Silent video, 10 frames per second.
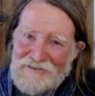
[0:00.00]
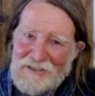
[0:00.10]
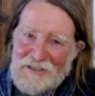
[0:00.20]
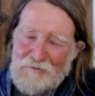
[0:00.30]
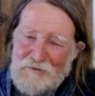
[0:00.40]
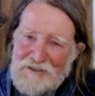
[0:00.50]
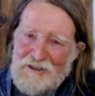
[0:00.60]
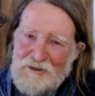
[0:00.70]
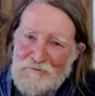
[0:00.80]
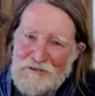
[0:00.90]
Because one of the
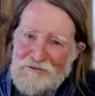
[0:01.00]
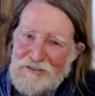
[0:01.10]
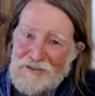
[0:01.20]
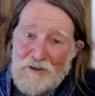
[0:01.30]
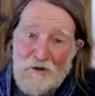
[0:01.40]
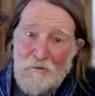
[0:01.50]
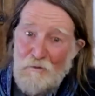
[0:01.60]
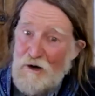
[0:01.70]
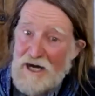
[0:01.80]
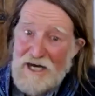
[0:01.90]
things you're wondering is,
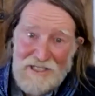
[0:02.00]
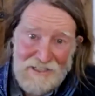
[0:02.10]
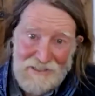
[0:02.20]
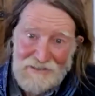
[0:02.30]
why?